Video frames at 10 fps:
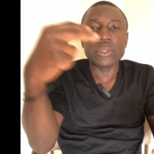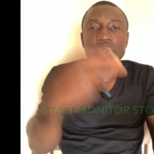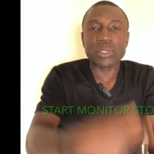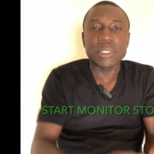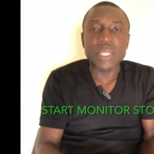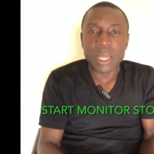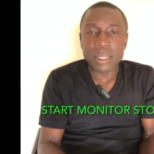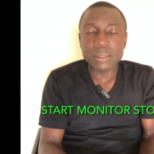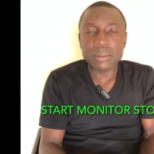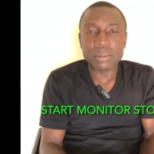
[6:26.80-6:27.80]
you
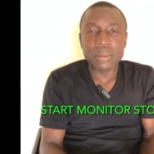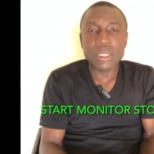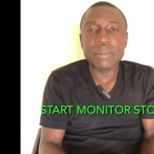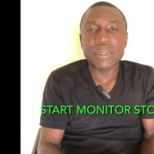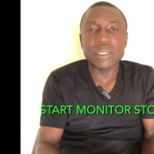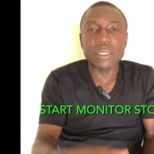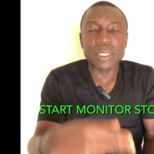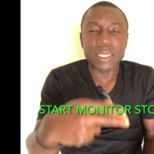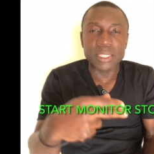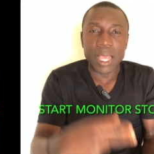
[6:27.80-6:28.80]
start a
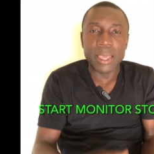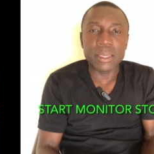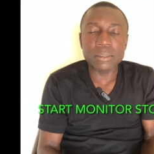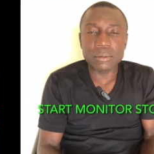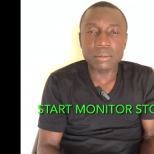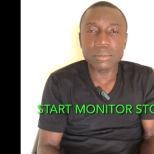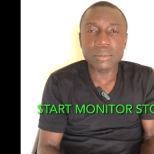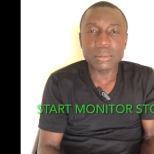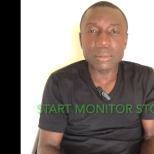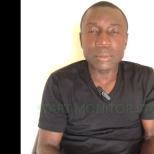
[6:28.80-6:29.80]
particular diet.
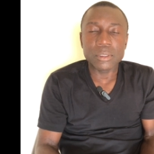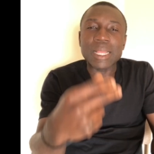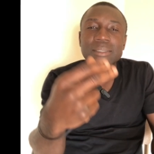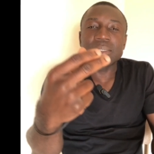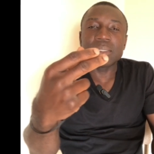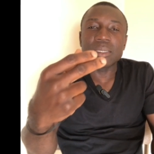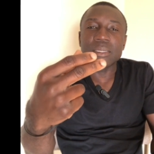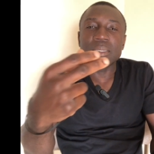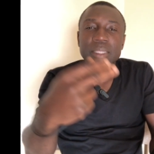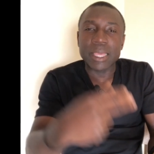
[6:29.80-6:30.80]
That's
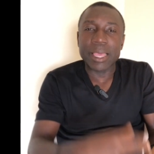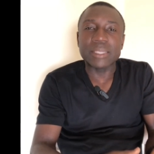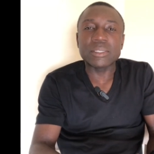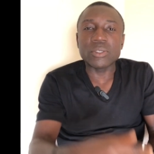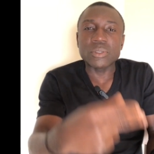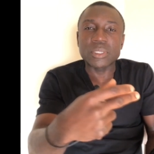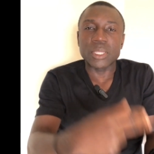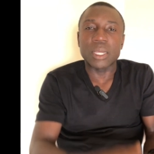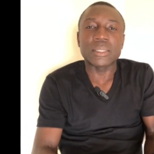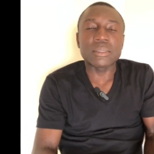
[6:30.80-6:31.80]
the S, you
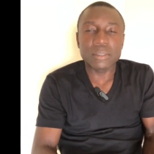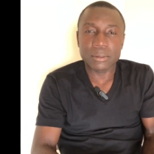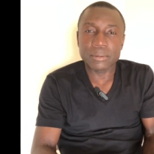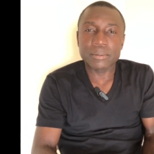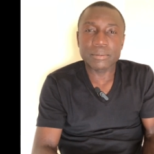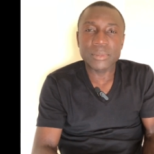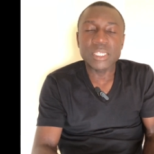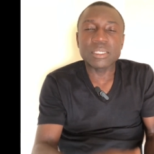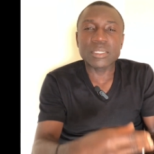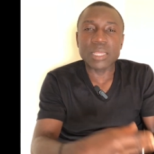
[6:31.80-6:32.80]
start.
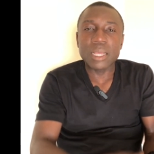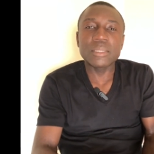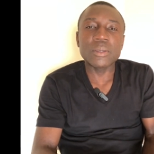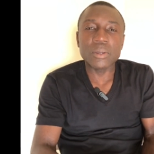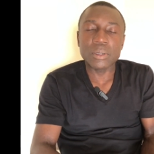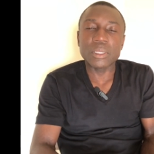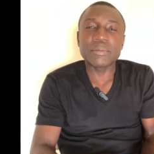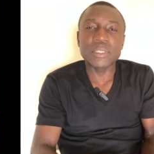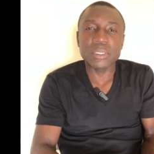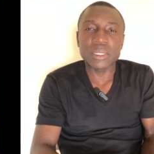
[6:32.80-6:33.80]
Start on a
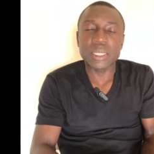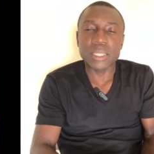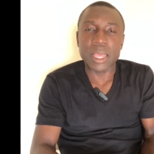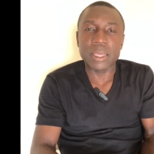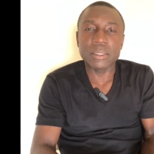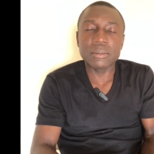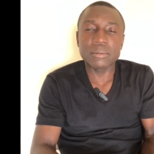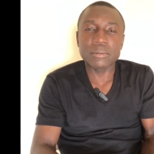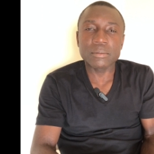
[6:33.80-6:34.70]
particular diet.